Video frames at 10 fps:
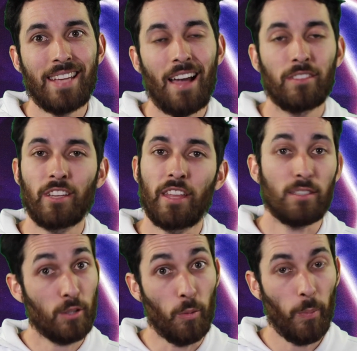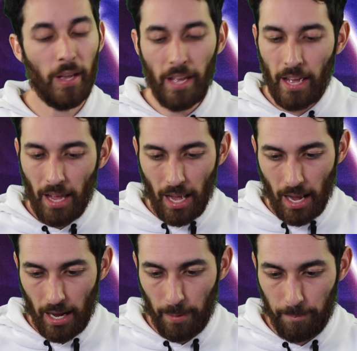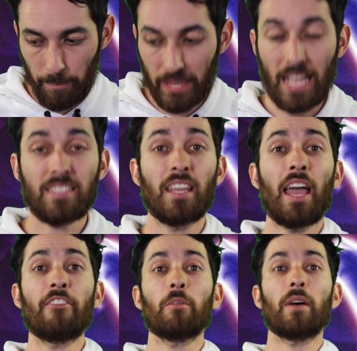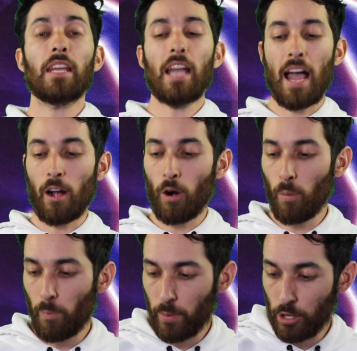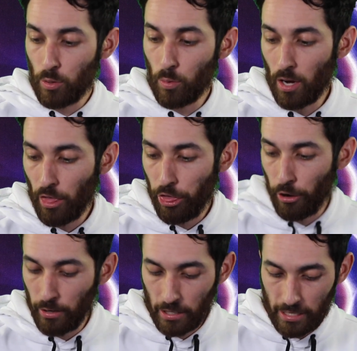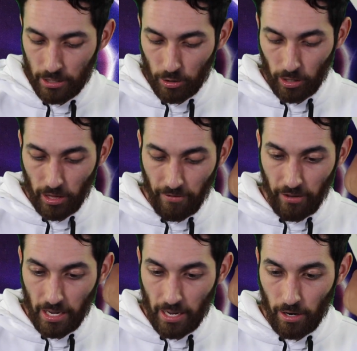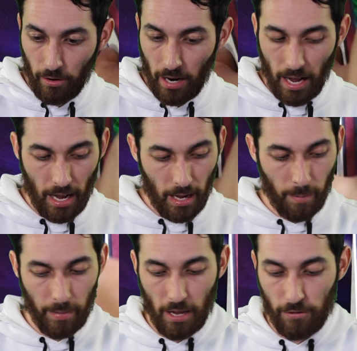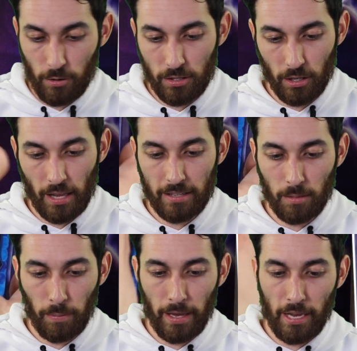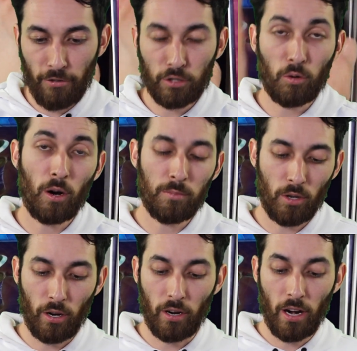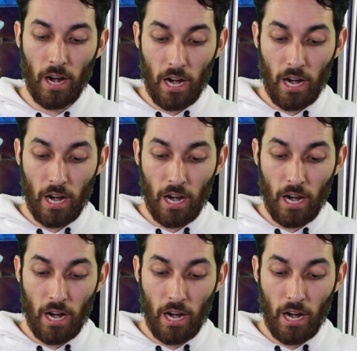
down till they scoop. But that's it, everybody. I hope you thoroughly enjoyed the video. If you still like to play Evil Swarms, or